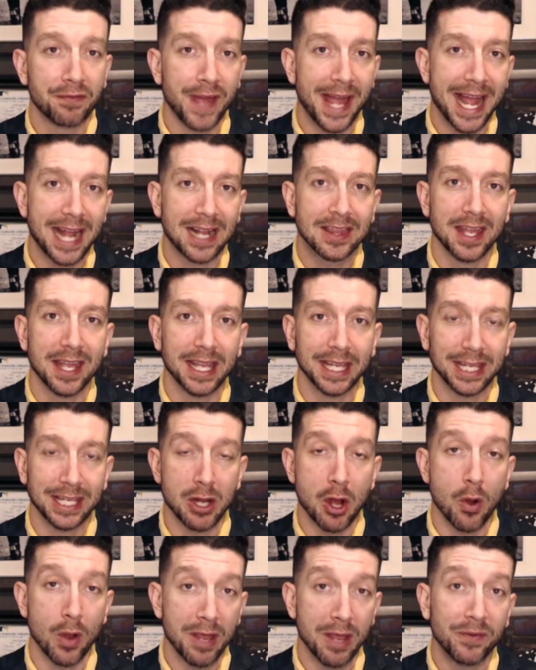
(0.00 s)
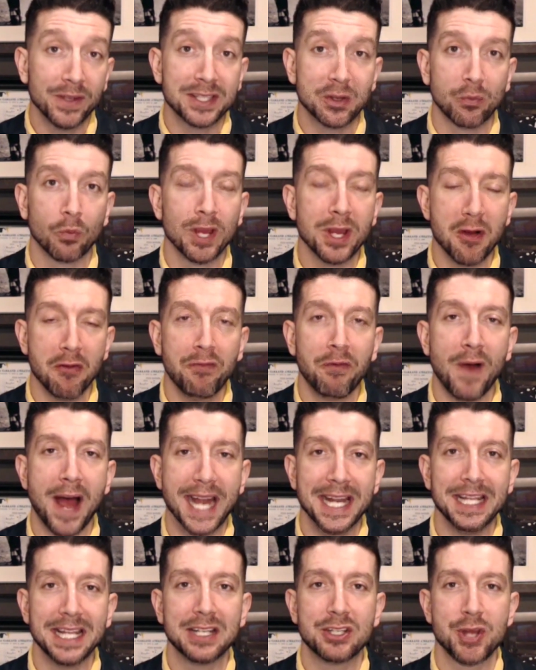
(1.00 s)
fact that, you know, if it's a real
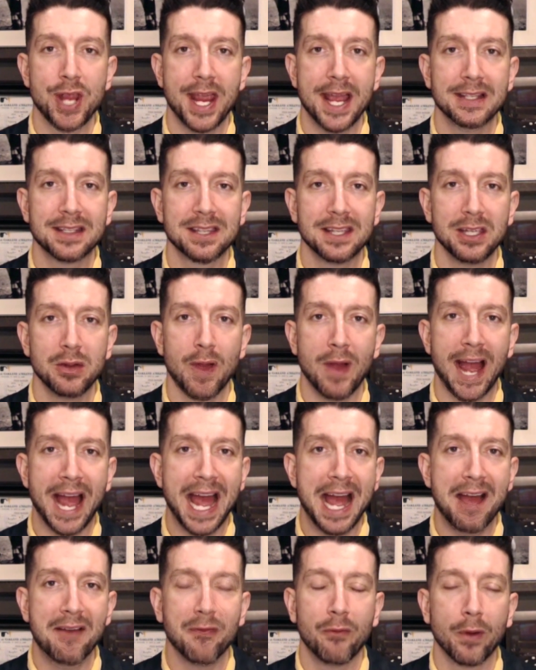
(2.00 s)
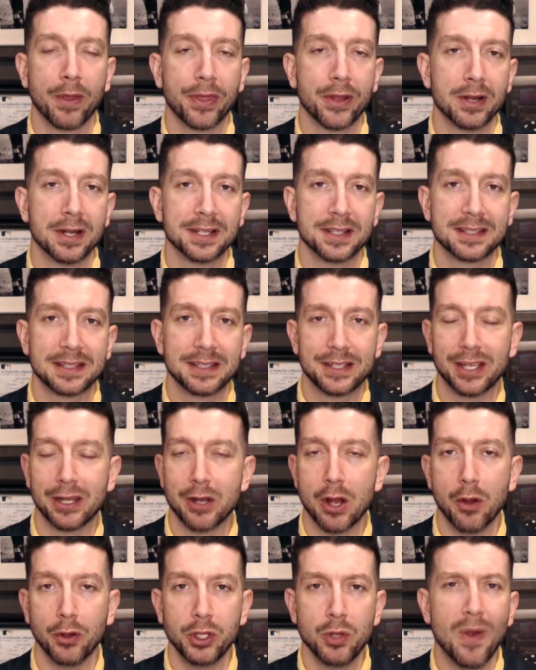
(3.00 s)
fighting chance that you have, whether it's,
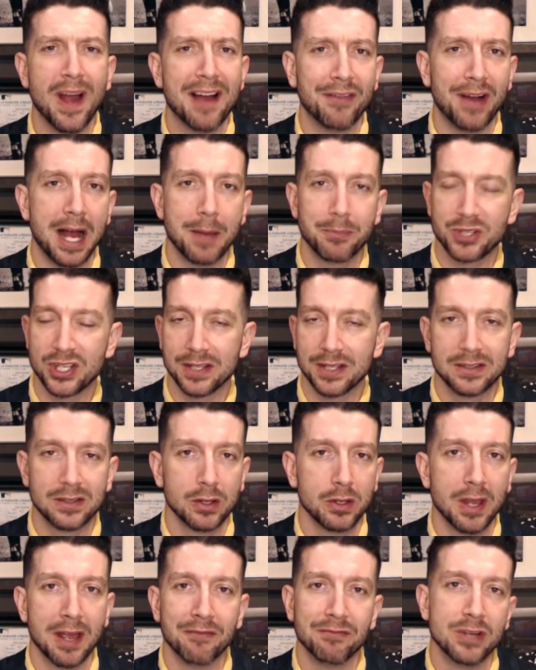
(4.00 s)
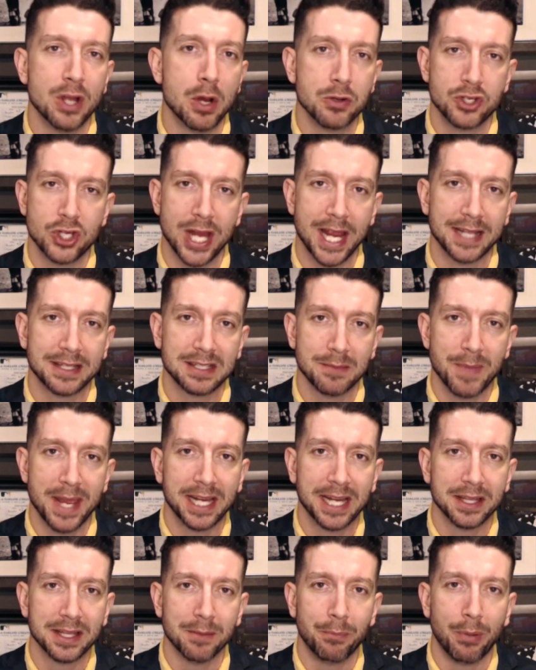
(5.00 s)
you know, you have options, so you have no chance of
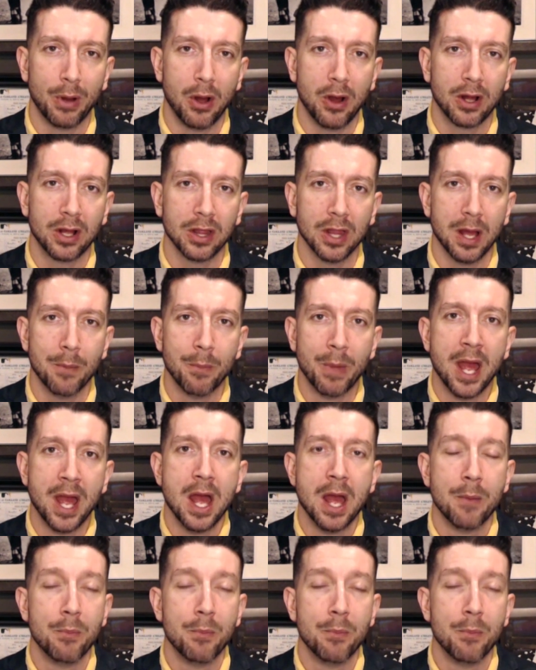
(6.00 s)
making the ball club.